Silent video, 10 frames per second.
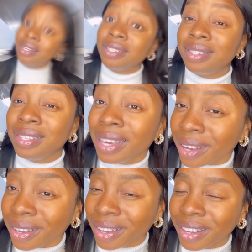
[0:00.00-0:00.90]
See,
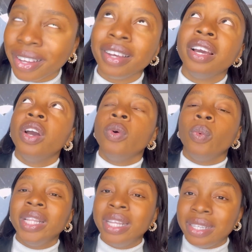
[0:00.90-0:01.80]

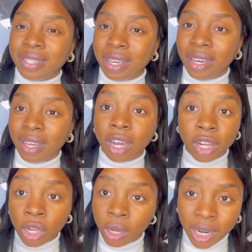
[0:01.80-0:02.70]
when they say
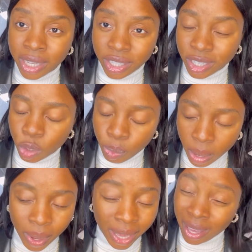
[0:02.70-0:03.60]
knowledge is
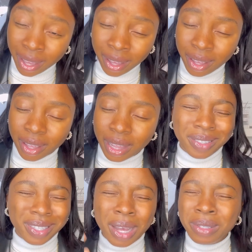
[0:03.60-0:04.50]
power, yeah,
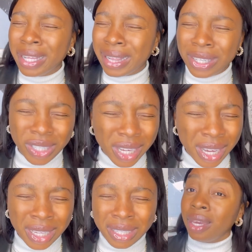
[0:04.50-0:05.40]
sounds
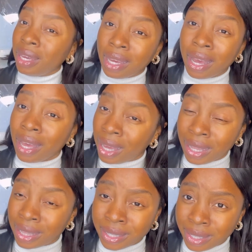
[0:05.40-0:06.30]
cliches. Hey,
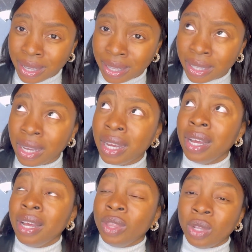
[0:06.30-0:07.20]
listen,
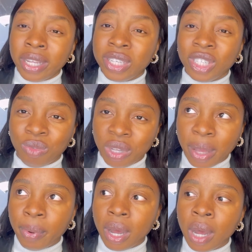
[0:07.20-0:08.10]
knowledge really
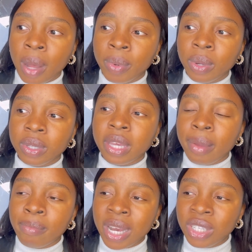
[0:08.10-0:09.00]
power, because
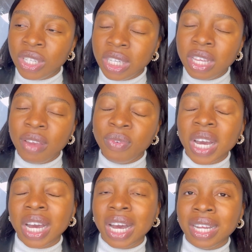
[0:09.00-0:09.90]
imagine if
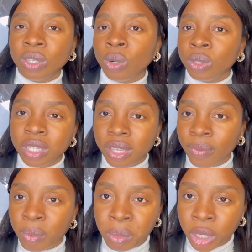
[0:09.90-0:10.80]
I had all this
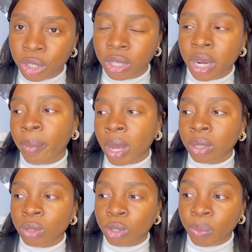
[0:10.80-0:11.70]
information that I'm about
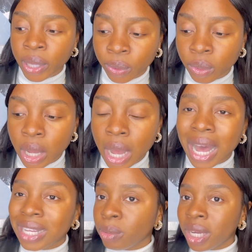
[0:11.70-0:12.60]
to spill
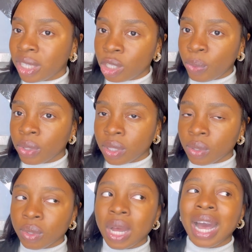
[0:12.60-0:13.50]
at my
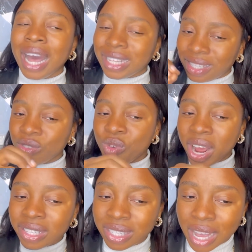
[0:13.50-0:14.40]
disposal at the
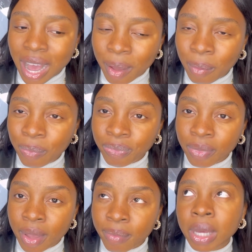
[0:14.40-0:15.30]
right time.
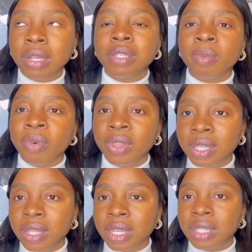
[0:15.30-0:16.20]
Because some of
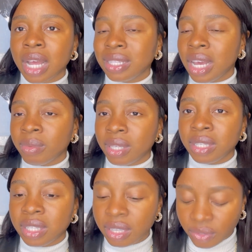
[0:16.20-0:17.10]
these things are time
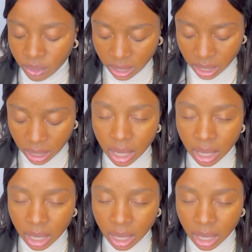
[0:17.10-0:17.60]
sensitive, you see.